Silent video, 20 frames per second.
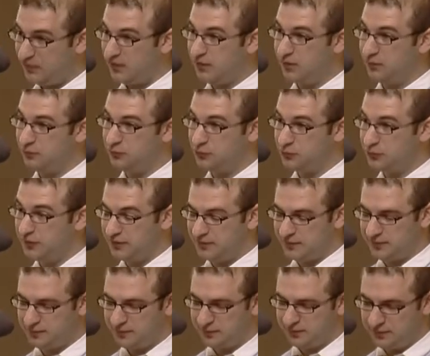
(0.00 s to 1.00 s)
And we'll wait
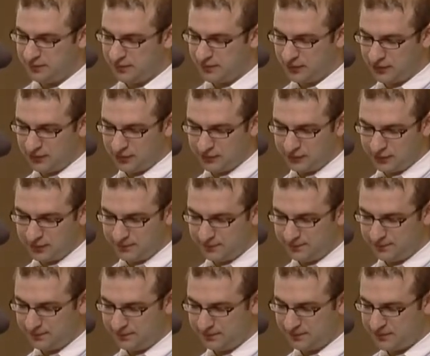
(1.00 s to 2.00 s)
pentru
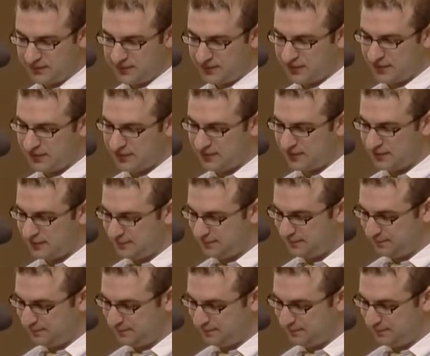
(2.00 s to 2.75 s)
here.